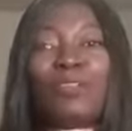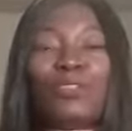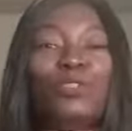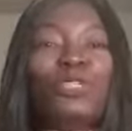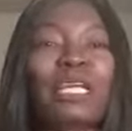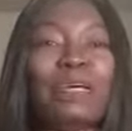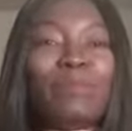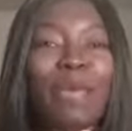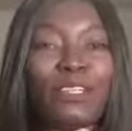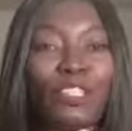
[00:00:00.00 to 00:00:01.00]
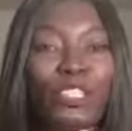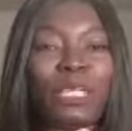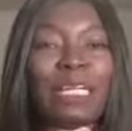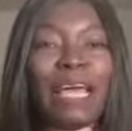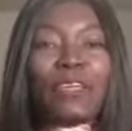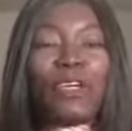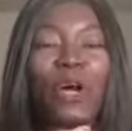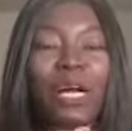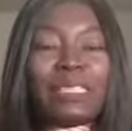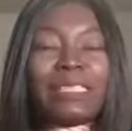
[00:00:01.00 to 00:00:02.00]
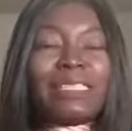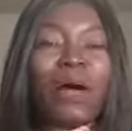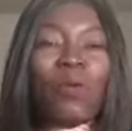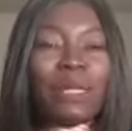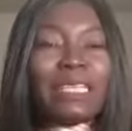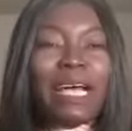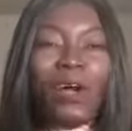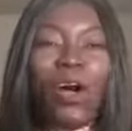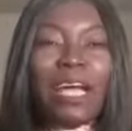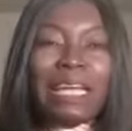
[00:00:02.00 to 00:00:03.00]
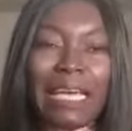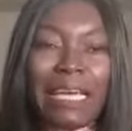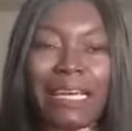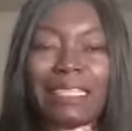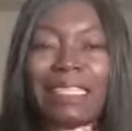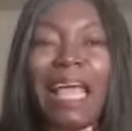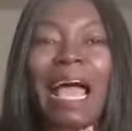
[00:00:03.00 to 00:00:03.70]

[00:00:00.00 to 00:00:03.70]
to really make sure that you understand what a coin is